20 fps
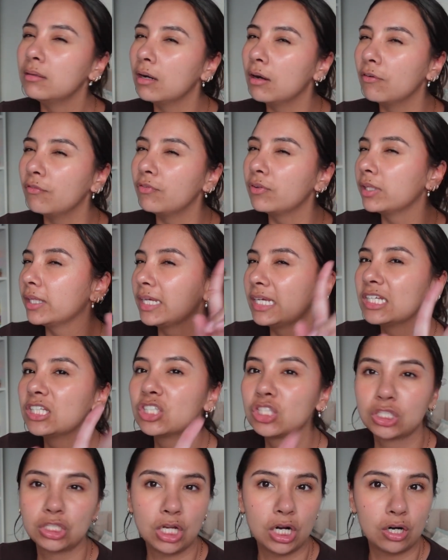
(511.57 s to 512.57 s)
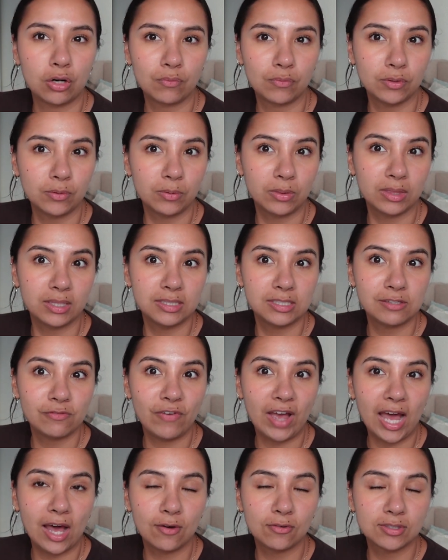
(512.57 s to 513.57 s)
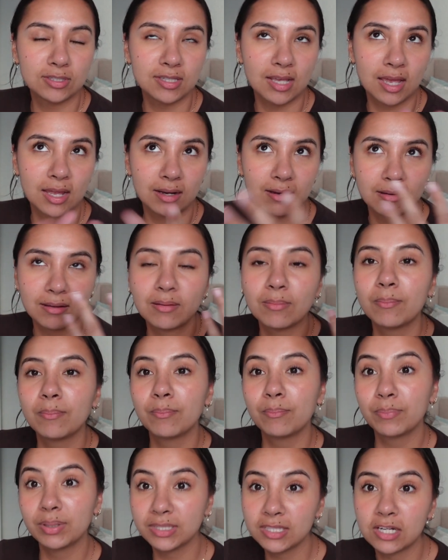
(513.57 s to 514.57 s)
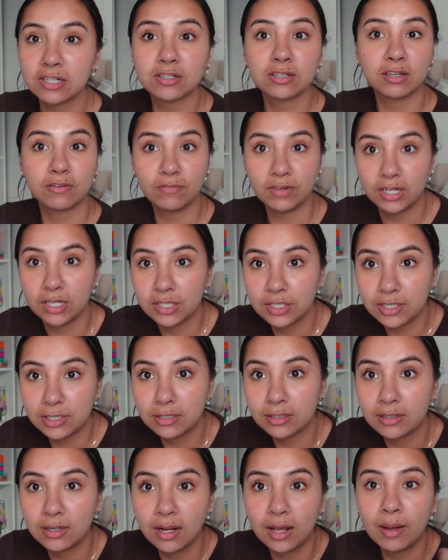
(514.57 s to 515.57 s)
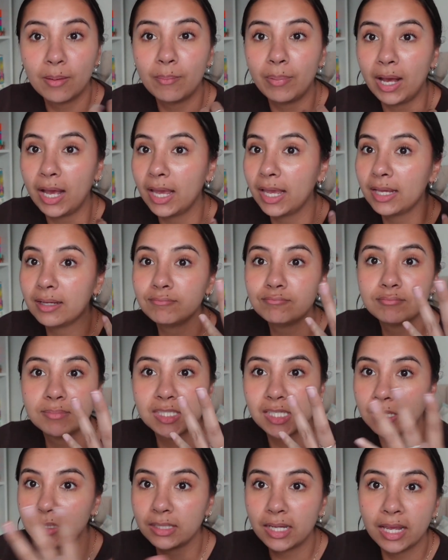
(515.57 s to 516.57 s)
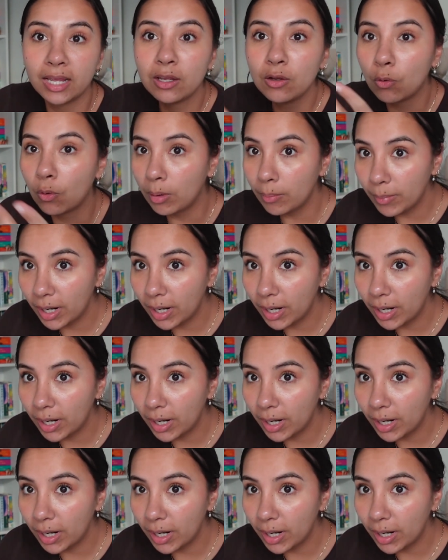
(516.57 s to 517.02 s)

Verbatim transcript: hopefully start Ruthless Vows and potentially finish by Sunday or